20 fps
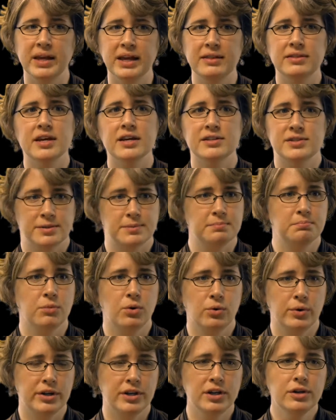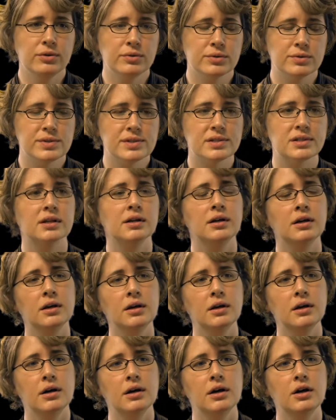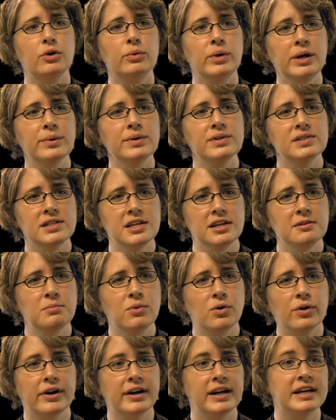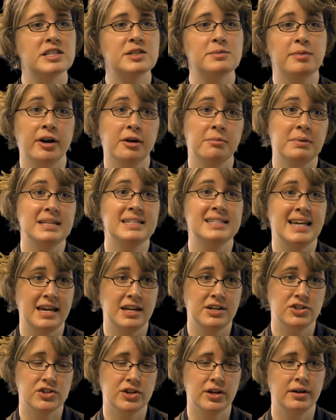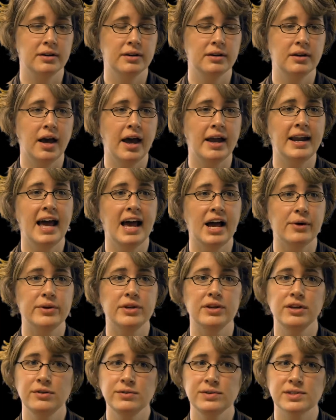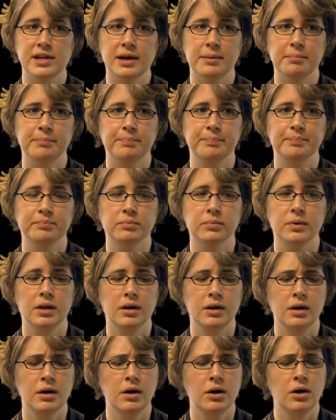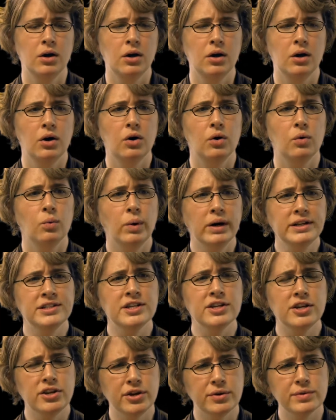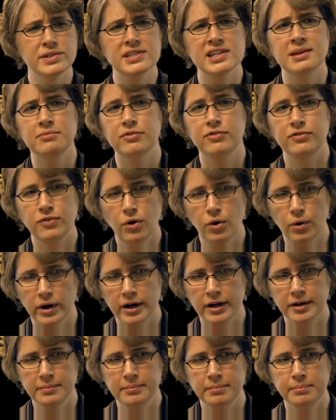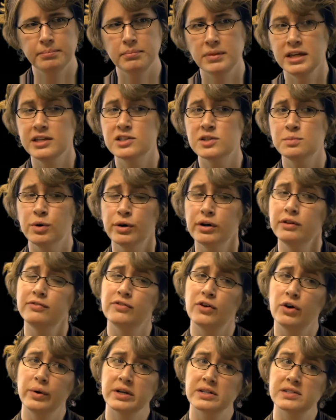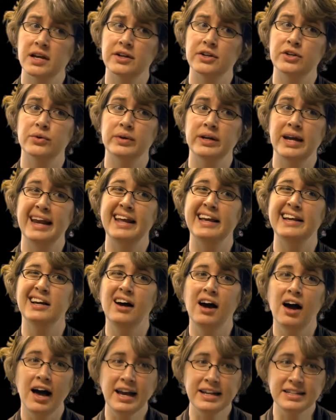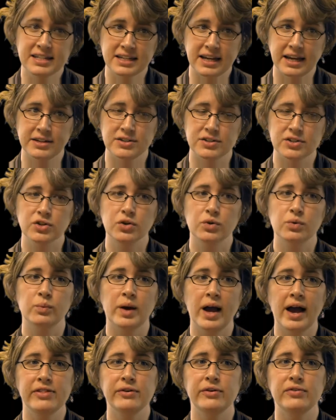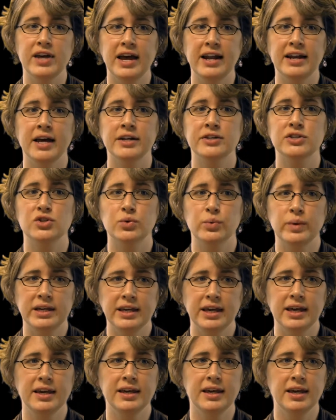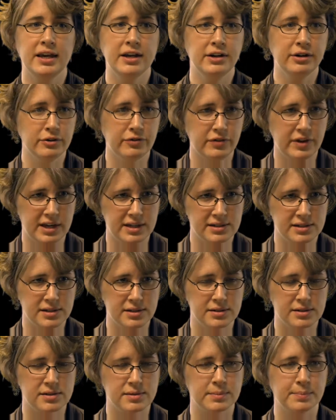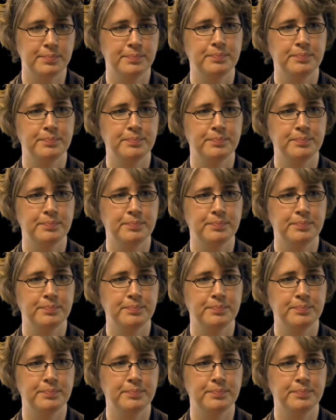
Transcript: and thus more used, we will see more experimentation on how to use them. What to use them for means more focus on creating content rather than on tweaking interfaces.